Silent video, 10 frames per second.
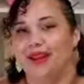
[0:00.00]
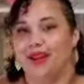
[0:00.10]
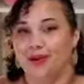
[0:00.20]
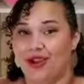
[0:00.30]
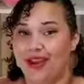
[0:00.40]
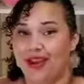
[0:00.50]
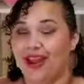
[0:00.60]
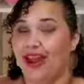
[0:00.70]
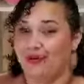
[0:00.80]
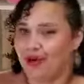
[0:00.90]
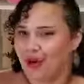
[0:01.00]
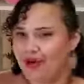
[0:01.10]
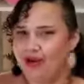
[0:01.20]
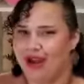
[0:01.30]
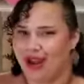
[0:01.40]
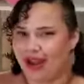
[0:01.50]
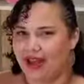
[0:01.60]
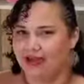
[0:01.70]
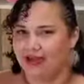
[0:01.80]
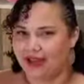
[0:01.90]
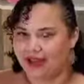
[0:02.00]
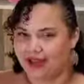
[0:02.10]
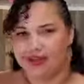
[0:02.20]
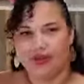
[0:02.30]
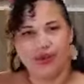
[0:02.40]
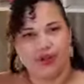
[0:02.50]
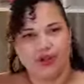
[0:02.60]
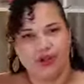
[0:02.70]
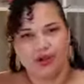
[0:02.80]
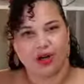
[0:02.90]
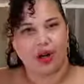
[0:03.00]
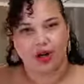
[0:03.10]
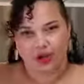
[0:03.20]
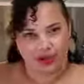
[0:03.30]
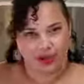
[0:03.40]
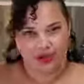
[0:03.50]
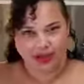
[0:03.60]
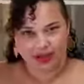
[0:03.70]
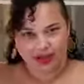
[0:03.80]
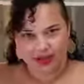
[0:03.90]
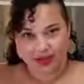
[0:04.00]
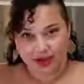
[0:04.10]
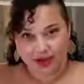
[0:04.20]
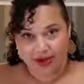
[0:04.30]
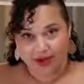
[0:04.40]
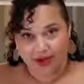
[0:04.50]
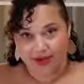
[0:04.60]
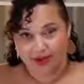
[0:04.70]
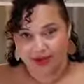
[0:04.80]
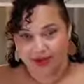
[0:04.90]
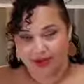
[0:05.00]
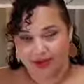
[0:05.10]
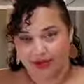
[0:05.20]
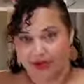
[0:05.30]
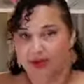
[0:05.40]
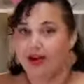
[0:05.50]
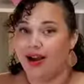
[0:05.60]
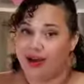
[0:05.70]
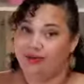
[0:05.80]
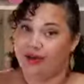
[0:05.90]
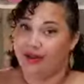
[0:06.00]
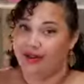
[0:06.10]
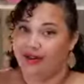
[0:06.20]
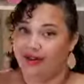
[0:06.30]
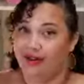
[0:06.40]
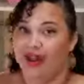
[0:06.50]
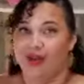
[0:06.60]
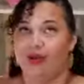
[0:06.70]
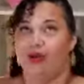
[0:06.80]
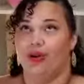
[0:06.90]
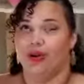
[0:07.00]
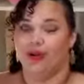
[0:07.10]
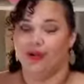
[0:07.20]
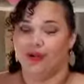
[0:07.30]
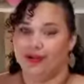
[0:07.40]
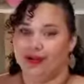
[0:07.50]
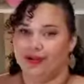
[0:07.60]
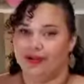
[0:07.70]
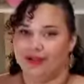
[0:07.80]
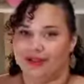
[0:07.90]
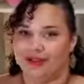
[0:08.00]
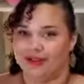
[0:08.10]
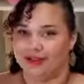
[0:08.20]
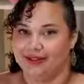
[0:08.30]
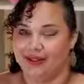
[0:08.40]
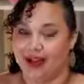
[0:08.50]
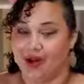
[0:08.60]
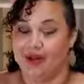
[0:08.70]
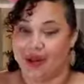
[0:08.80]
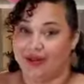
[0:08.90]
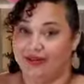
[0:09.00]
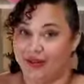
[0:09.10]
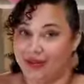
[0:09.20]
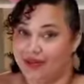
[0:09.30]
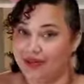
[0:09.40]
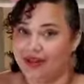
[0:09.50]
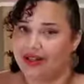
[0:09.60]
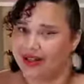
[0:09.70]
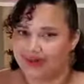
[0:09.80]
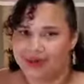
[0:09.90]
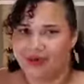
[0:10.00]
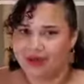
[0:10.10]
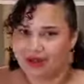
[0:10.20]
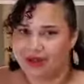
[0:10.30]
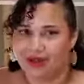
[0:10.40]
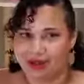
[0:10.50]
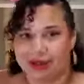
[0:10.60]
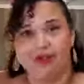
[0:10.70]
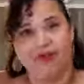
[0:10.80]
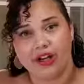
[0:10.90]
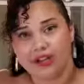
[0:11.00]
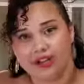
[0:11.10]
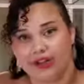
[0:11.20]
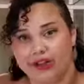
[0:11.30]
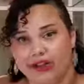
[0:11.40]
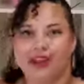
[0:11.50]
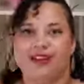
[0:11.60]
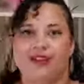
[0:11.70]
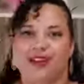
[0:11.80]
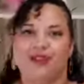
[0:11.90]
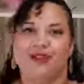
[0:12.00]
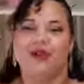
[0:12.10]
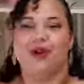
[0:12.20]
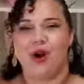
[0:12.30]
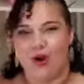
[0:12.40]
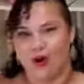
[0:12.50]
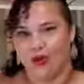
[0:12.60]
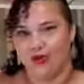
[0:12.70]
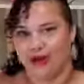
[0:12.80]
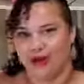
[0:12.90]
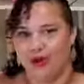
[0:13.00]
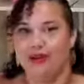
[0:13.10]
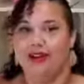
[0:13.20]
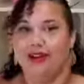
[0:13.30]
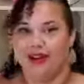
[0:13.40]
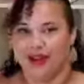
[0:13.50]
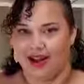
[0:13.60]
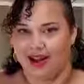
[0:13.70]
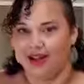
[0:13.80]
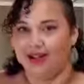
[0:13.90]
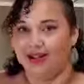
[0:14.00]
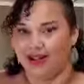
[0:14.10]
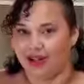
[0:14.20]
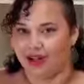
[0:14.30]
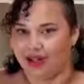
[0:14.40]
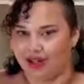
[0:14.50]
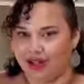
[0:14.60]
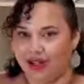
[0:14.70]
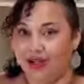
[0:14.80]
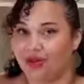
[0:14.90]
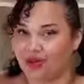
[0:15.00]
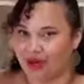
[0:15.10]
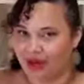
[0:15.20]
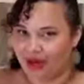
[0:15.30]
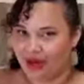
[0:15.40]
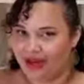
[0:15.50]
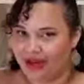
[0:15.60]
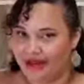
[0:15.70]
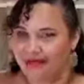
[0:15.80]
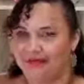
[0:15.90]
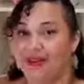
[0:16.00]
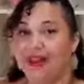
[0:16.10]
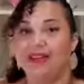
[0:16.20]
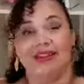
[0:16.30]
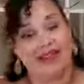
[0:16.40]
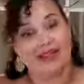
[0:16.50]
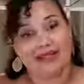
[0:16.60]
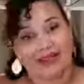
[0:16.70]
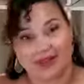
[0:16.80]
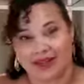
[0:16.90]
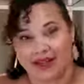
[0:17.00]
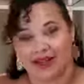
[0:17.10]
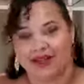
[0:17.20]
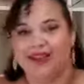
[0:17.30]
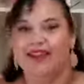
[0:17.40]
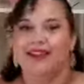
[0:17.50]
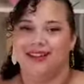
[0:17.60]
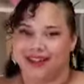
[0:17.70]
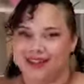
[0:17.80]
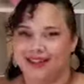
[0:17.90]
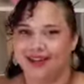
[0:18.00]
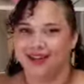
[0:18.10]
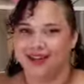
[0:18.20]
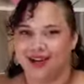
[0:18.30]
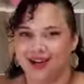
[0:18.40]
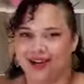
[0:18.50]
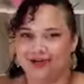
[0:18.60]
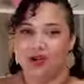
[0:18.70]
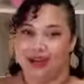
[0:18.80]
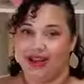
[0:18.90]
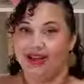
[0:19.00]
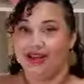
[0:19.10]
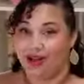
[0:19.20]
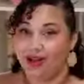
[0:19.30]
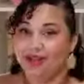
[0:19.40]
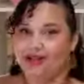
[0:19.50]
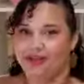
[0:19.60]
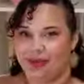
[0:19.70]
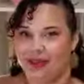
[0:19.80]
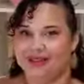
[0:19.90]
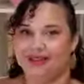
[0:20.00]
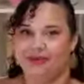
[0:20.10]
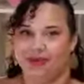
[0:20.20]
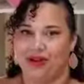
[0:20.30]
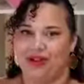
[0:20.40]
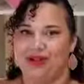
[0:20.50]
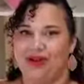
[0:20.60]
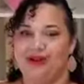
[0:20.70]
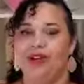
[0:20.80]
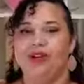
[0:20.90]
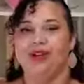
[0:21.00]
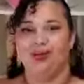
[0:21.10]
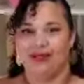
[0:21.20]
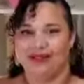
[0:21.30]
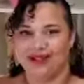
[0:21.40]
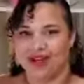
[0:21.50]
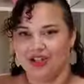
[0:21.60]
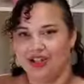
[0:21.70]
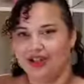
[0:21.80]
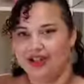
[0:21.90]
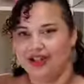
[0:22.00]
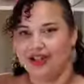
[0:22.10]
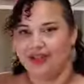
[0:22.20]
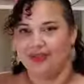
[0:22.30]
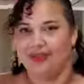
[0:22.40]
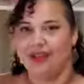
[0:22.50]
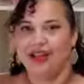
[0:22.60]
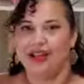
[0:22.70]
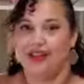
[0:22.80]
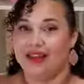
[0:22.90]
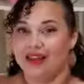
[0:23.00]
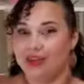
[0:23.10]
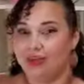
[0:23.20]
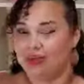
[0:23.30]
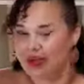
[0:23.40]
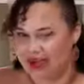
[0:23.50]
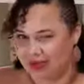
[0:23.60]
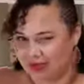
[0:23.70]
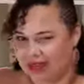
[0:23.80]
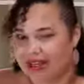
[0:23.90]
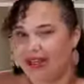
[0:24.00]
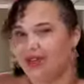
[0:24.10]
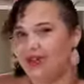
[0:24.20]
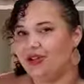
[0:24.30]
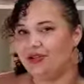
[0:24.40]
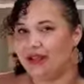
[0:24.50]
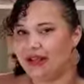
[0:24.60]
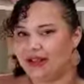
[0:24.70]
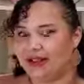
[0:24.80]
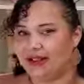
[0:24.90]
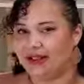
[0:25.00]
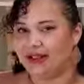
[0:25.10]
Okay, have you ever had a budget? Ever wonder where all your money has gone? I've been there. I know all about how that feels, and it can be really, really frustrating. Let's learn all about how to start your budget the right way and the easy way. Let's get started. Okay, here is the basic breakdown. You assess your income, then you take a peek at your spending,